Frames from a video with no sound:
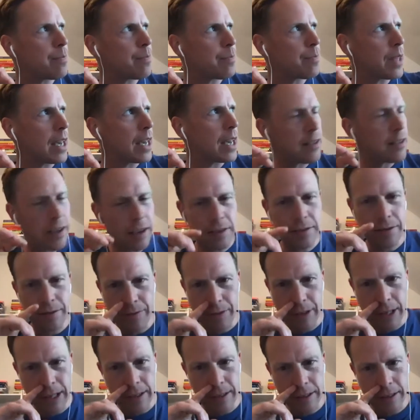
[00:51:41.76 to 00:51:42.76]
It does
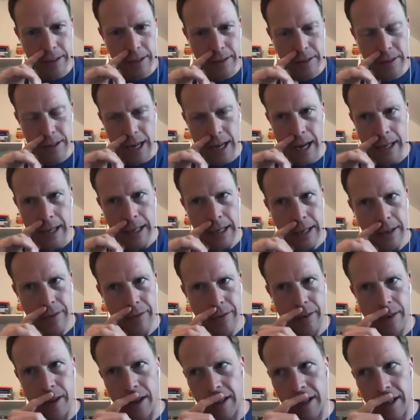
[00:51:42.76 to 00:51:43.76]
feel slightly
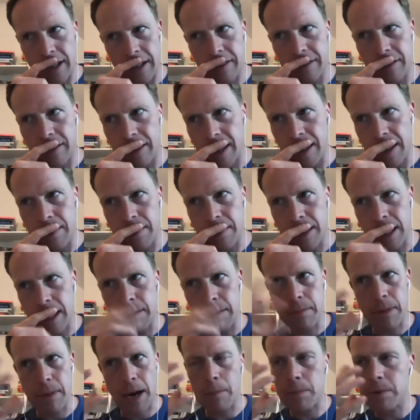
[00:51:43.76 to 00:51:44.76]
different, at least
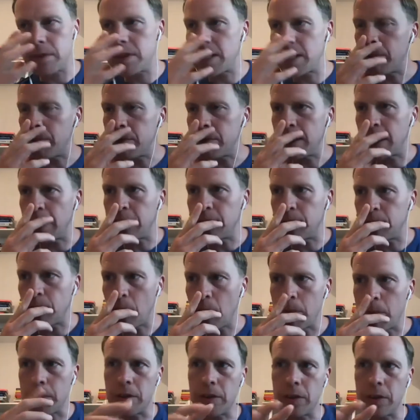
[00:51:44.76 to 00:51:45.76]
in my perception at the
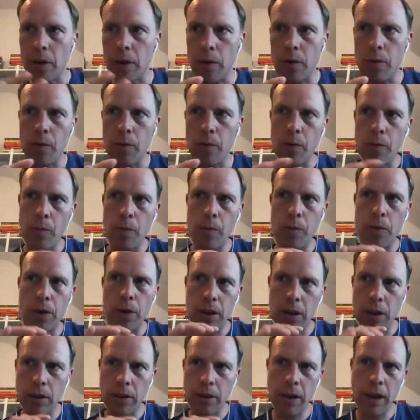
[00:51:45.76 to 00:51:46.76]
moment. So we're
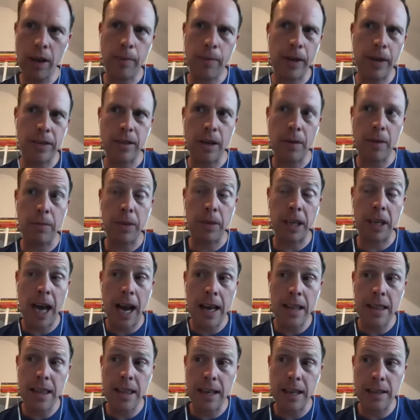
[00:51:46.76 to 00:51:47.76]
talking about something
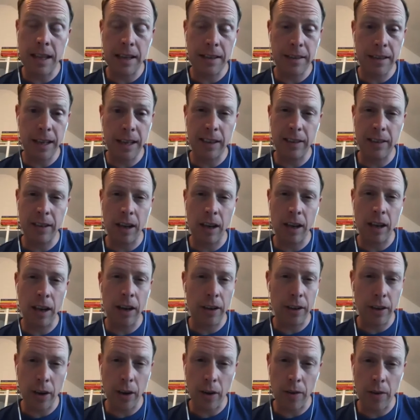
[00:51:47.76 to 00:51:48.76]
I think that takes a lot
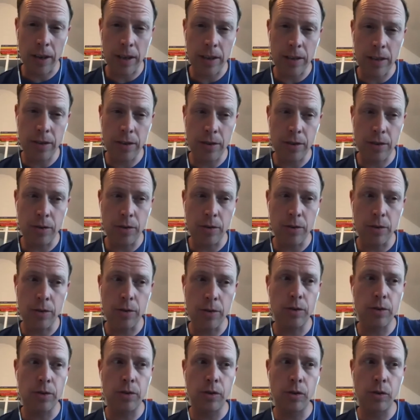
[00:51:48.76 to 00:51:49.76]
of courage
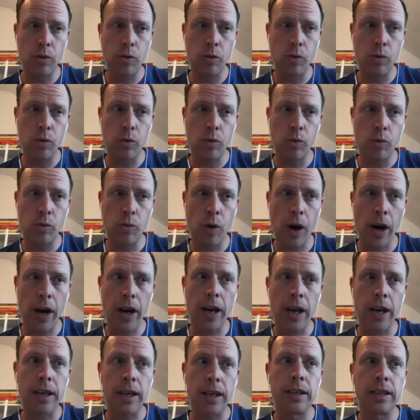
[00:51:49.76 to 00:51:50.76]
to want
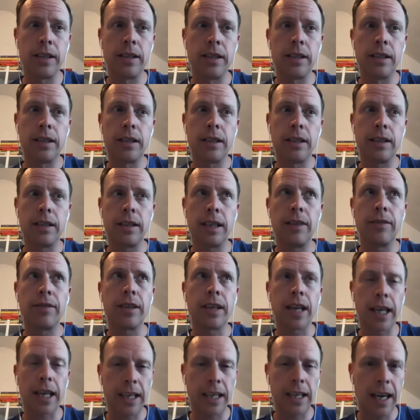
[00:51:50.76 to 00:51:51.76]
to
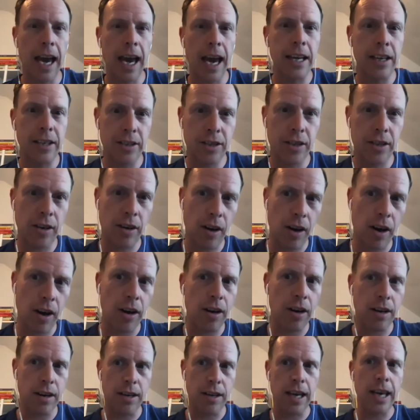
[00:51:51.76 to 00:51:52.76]
even engage
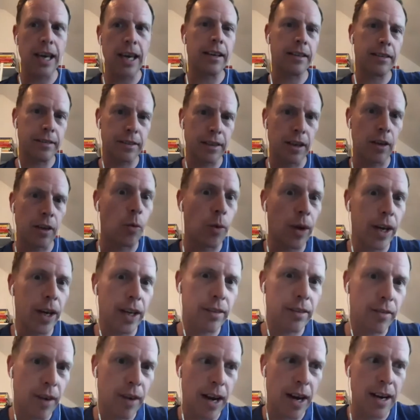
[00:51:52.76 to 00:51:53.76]
with,
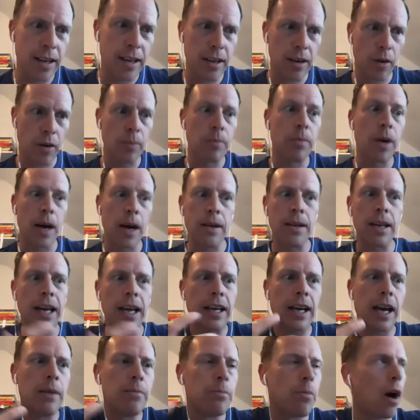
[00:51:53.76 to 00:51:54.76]
right?
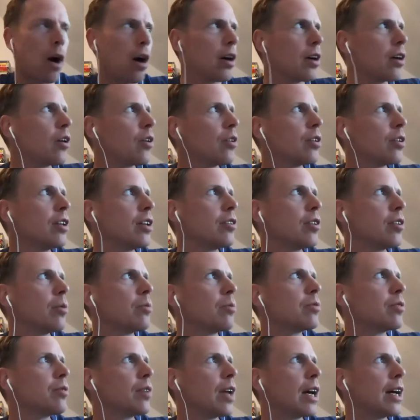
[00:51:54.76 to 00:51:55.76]
Like embark on in
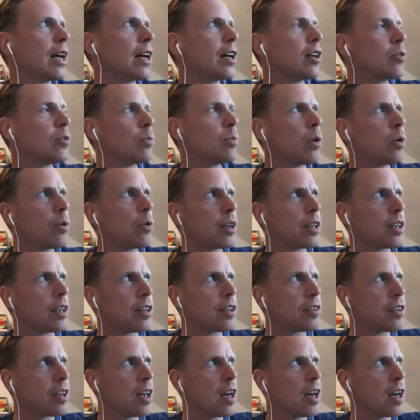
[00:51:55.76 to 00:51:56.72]
terms of like exploring this.